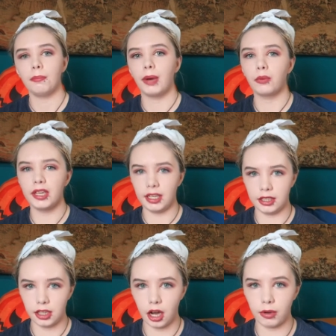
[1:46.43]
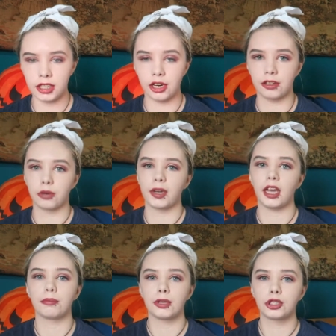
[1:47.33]
but we didn't know each other. We
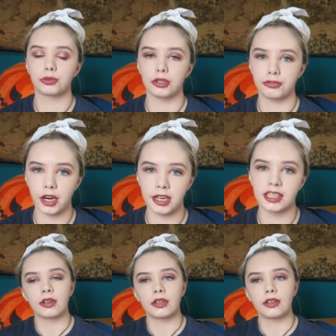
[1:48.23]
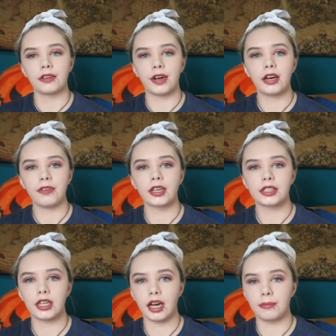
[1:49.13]
had mutual friends. The very first
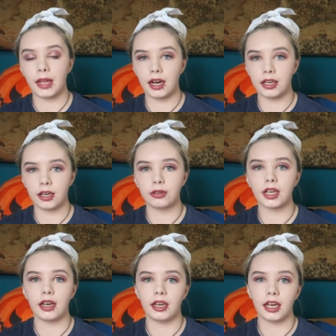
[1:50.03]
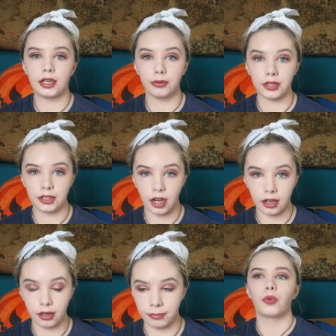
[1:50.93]
time that I go to hang out with
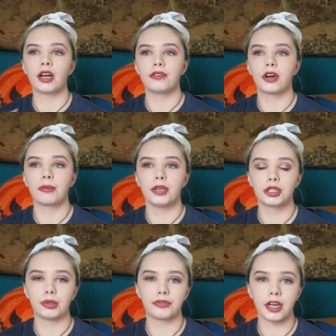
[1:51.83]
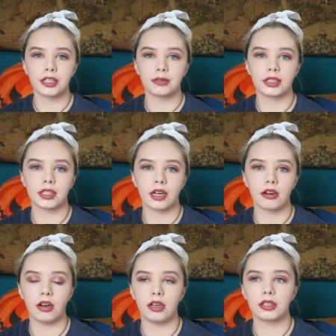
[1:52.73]
Tom, one of our mutual friends was there
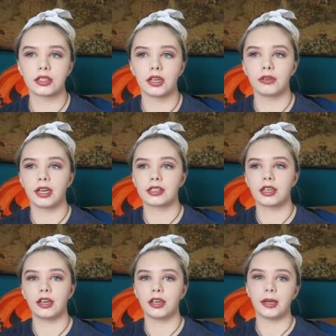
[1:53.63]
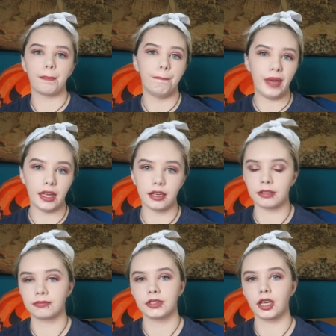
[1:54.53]
also. Let's call him Ben.
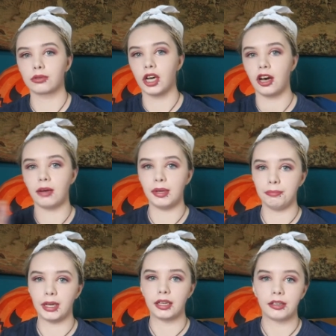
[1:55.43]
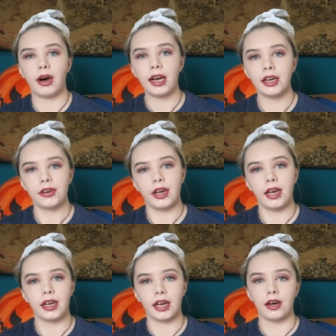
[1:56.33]
So Tom and Ben. I go to
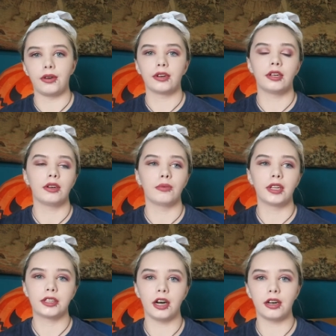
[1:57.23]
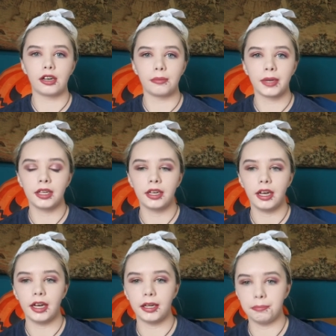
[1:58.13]
hang out with Tom
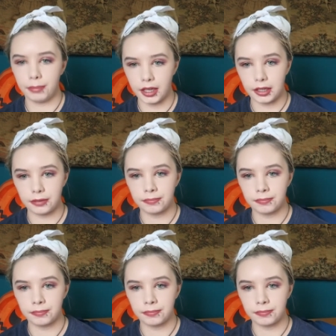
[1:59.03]
and Ben.